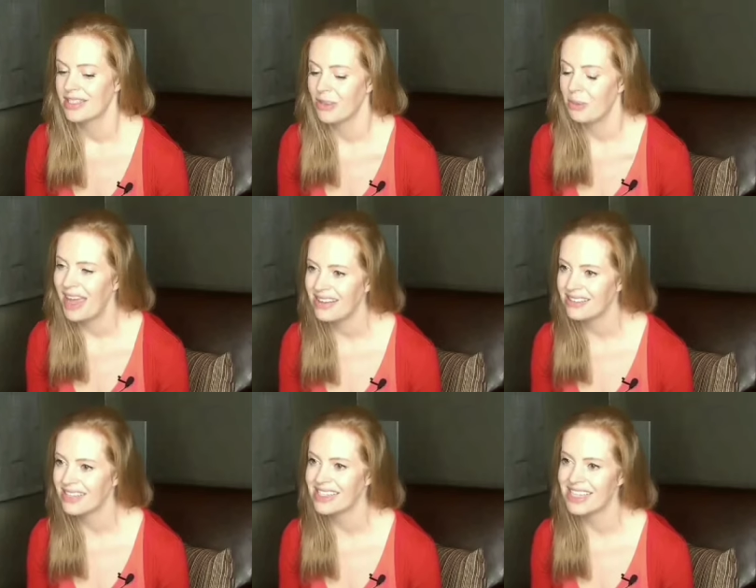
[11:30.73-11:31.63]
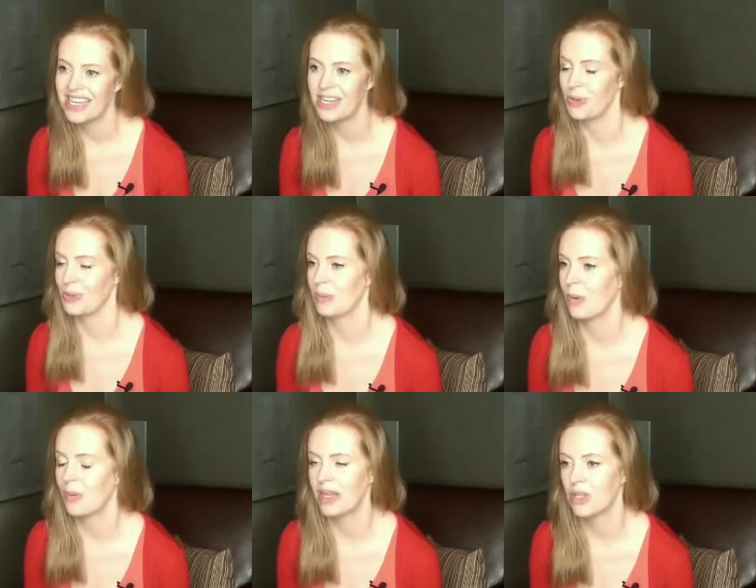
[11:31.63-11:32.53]
So the pattern
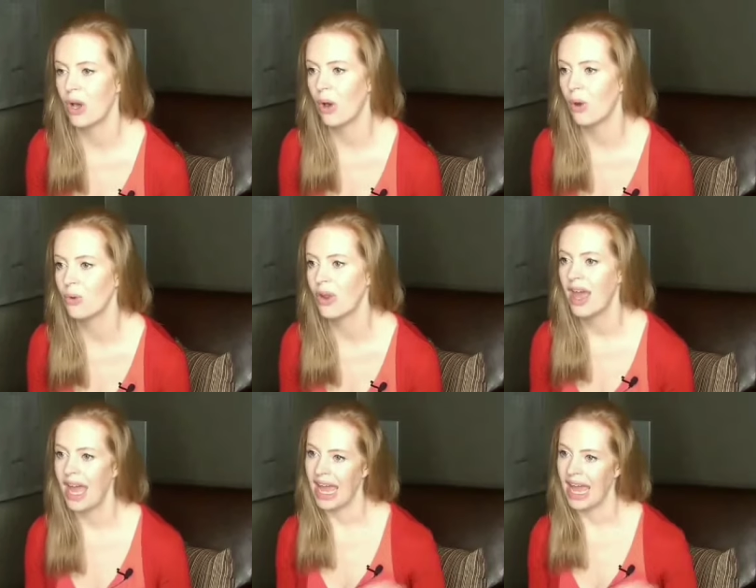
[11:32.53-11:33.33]
continues, where we are told